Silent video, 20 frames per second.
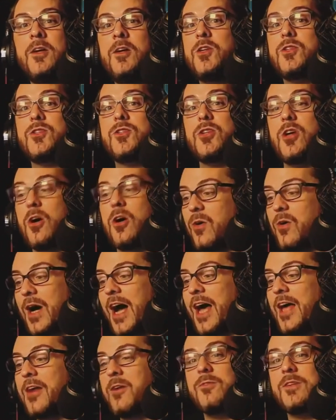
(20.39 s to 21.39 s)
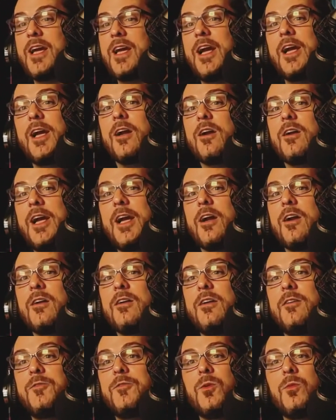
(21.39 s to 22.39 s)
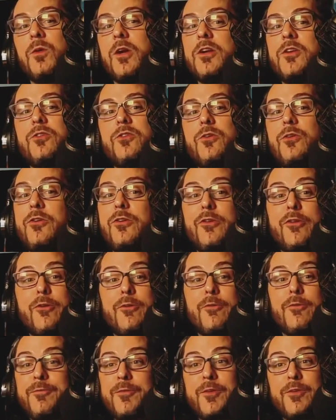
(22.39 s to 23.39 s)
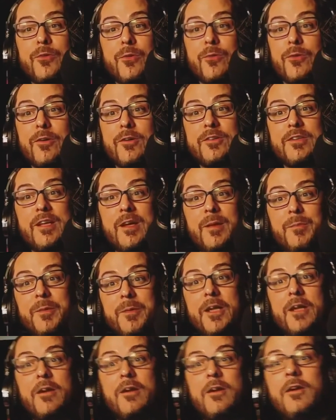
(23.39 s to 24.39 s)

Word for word: So I don't care. If you want to do your little fedora tipping,